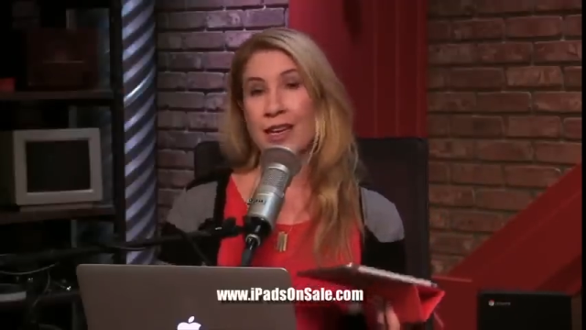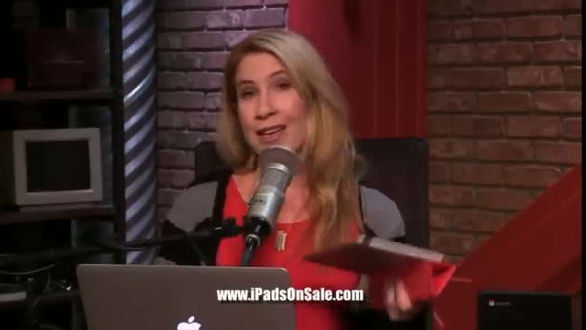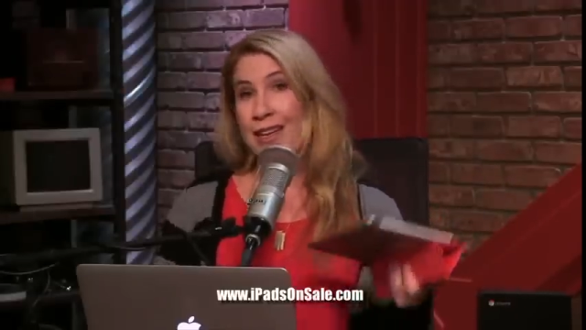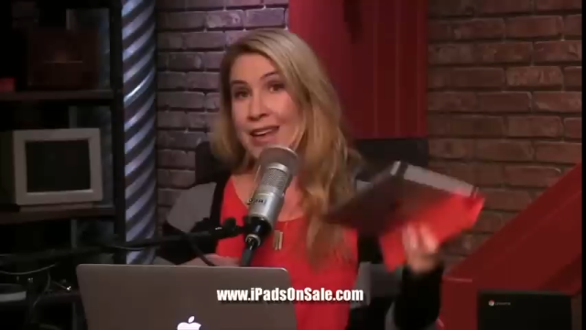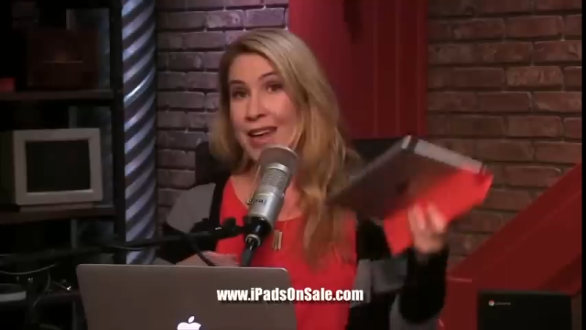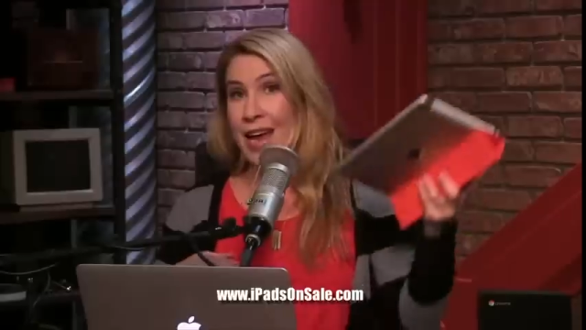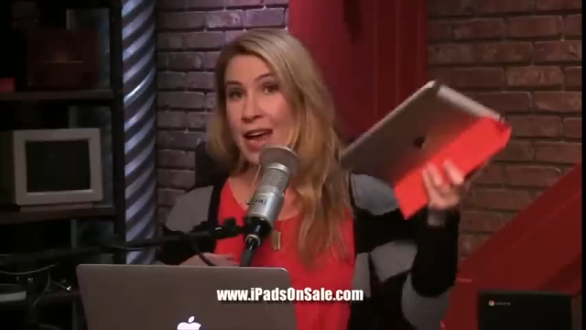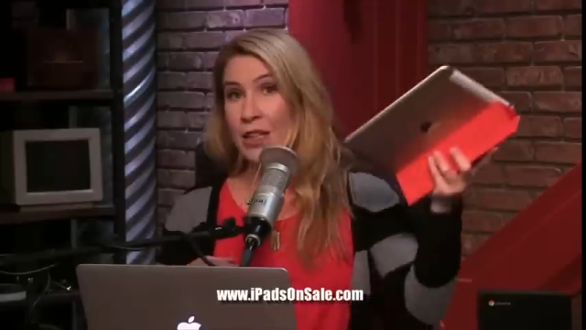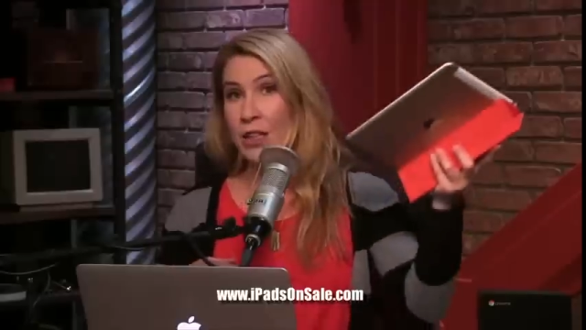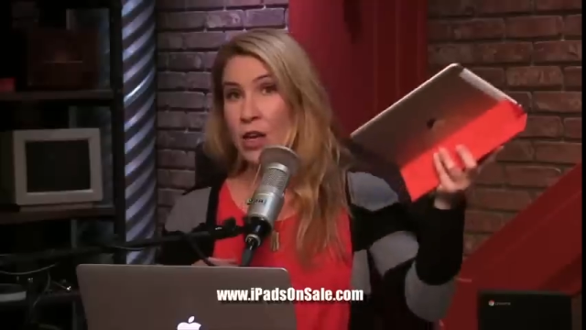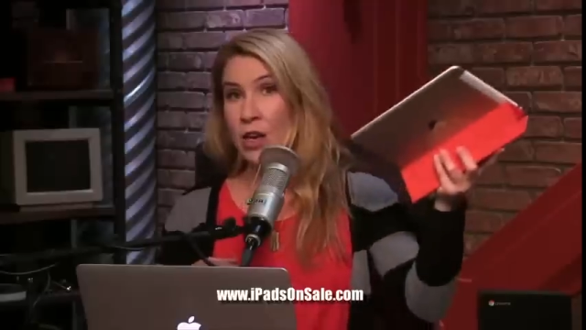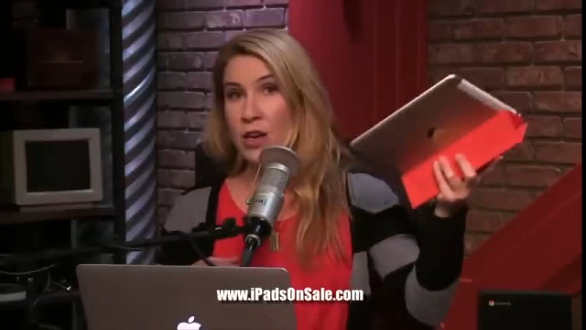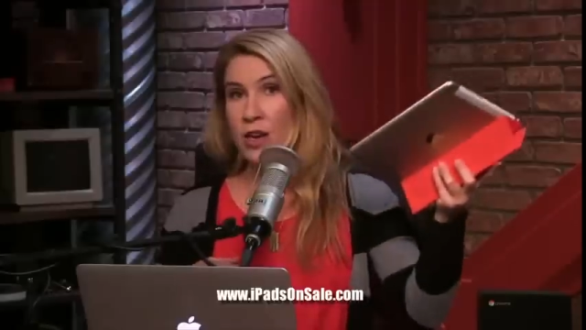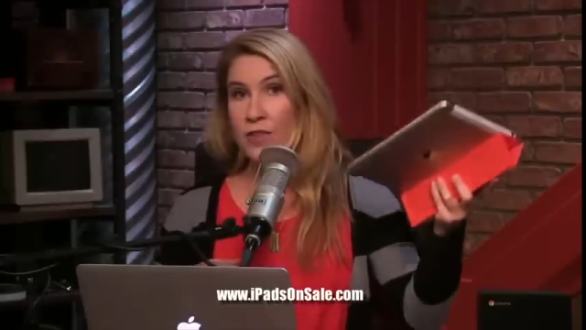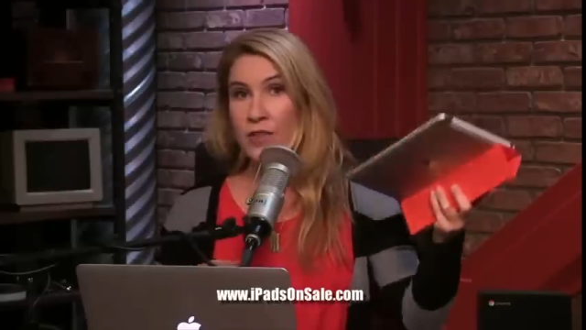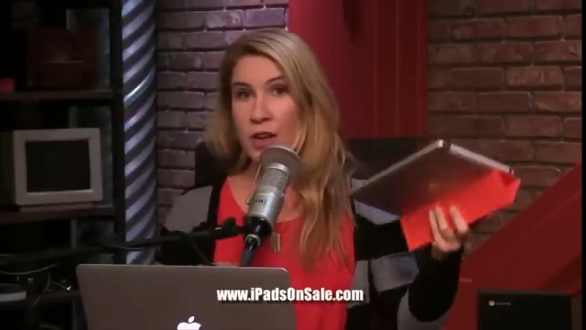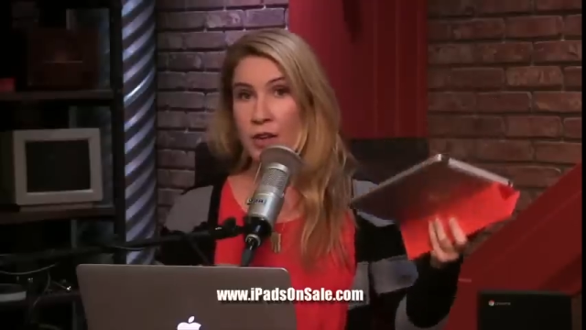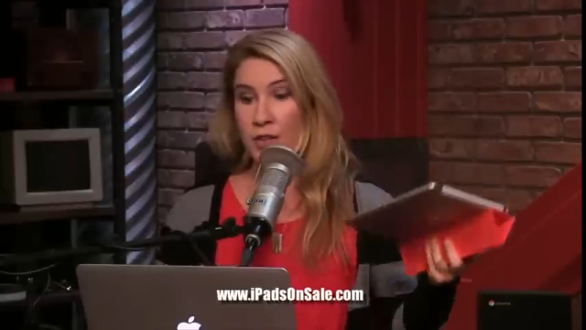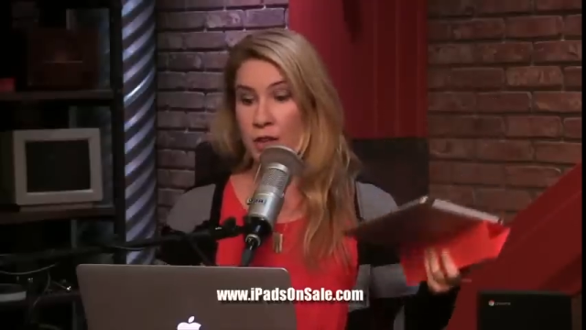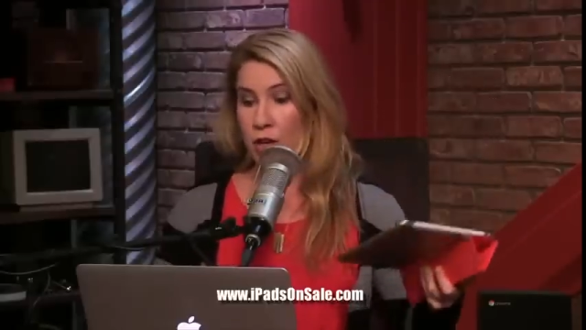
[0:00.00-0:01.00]
yeah, look,
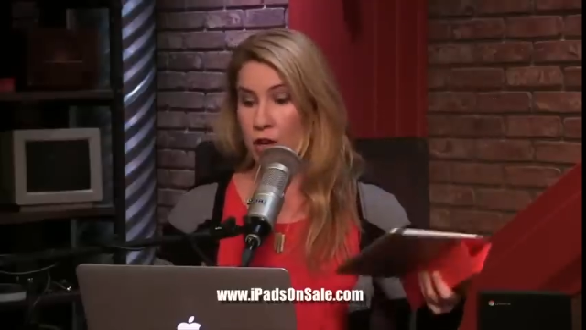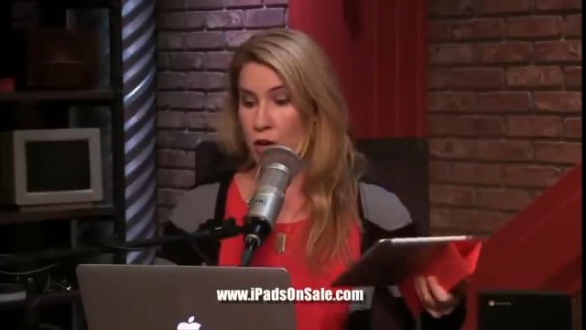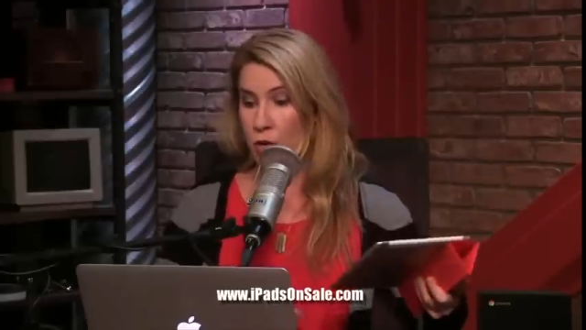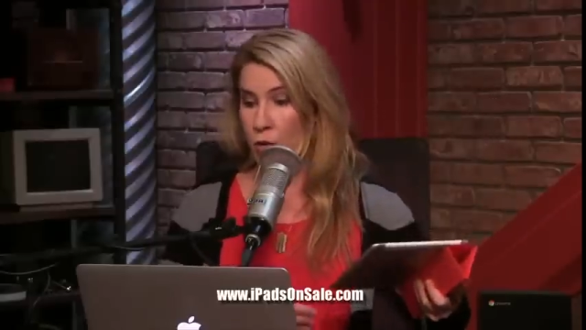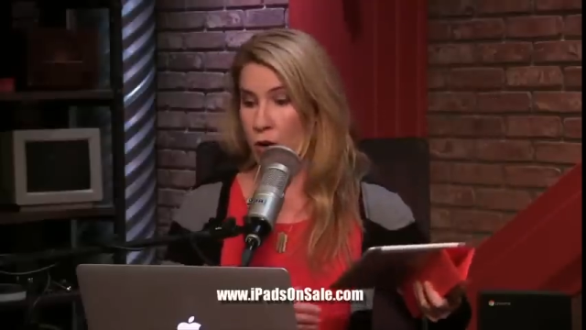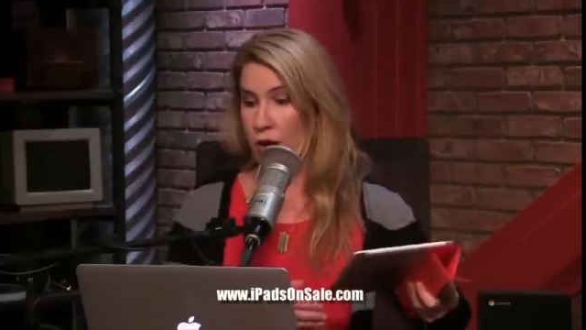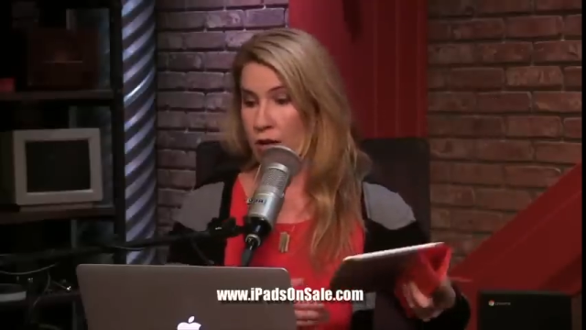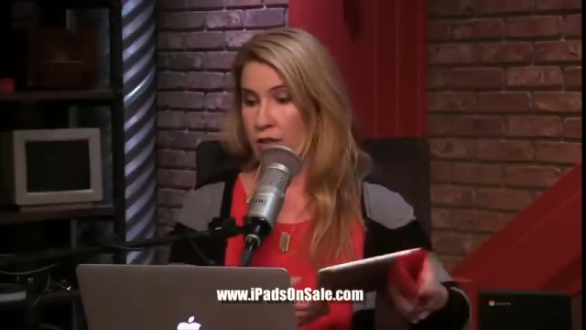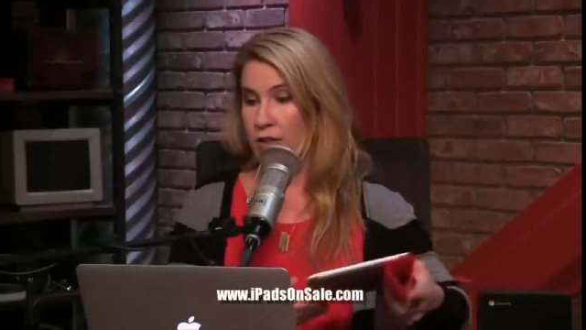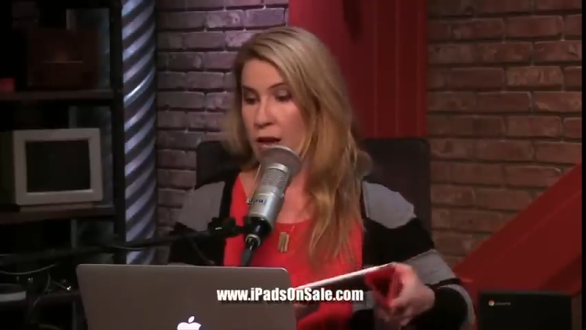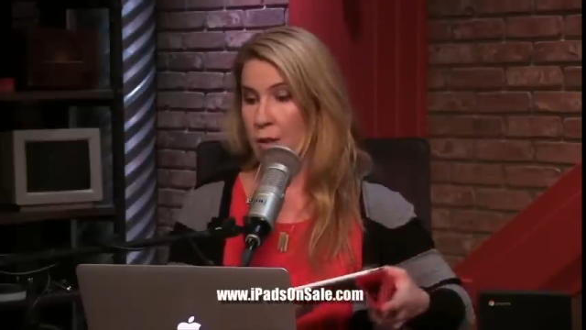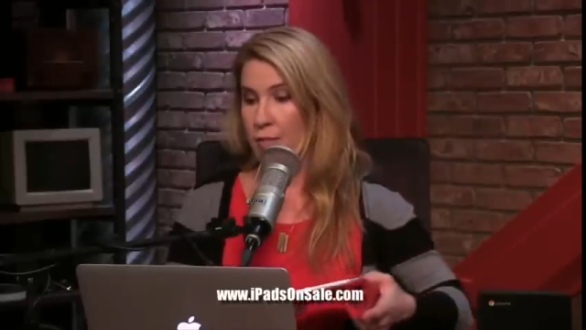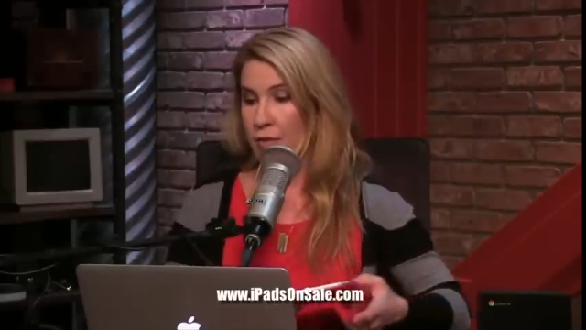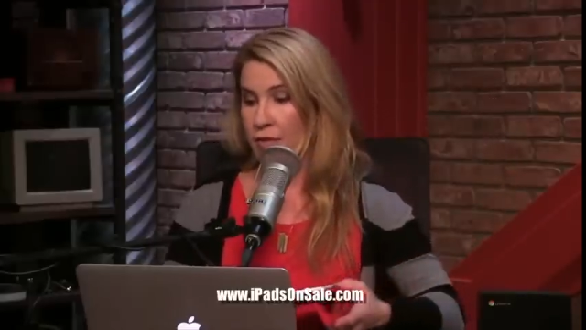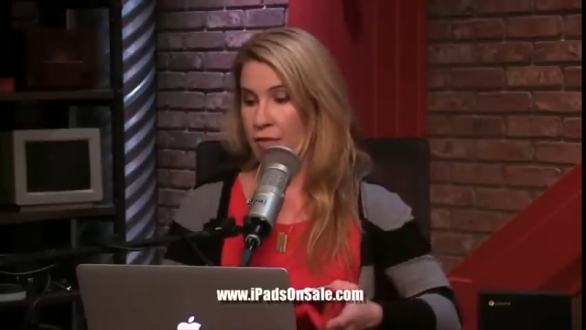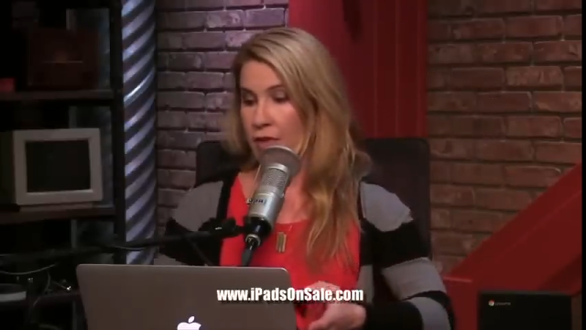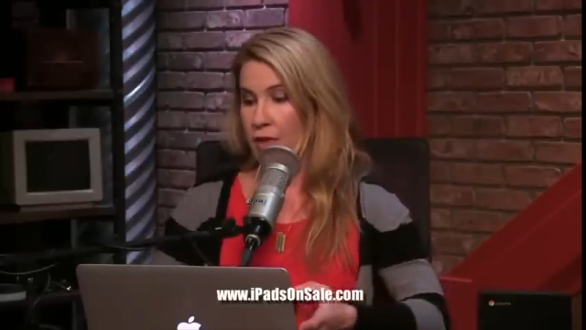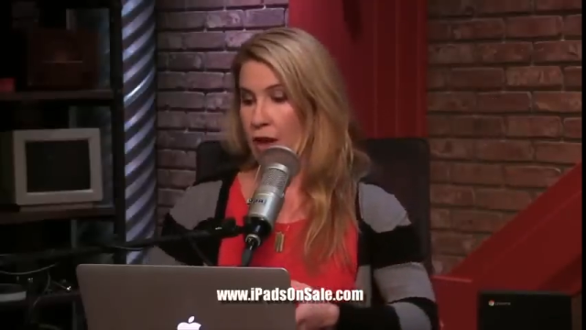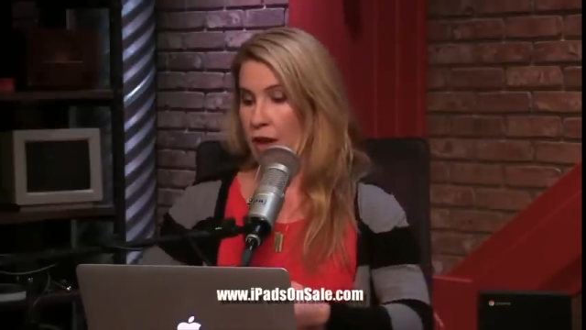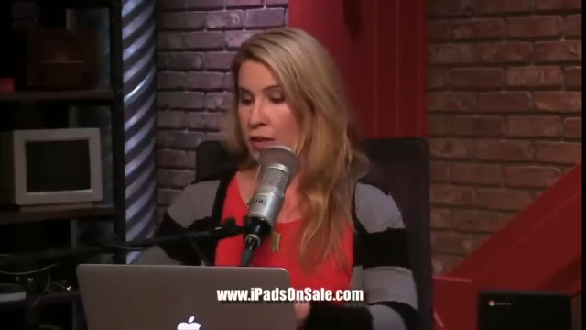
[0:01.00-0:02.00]
I've got the new one type of
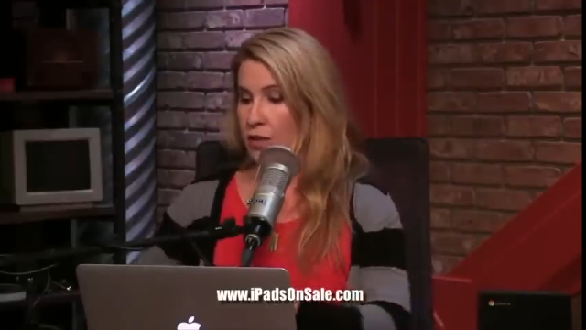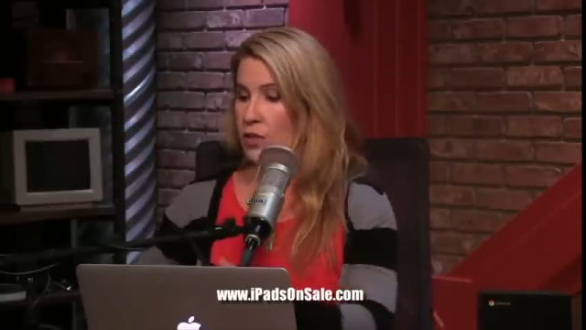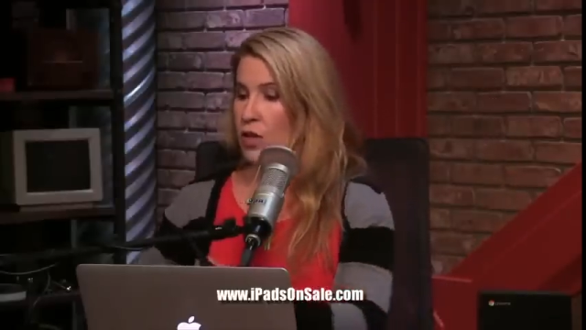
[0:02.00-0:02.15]
a thing.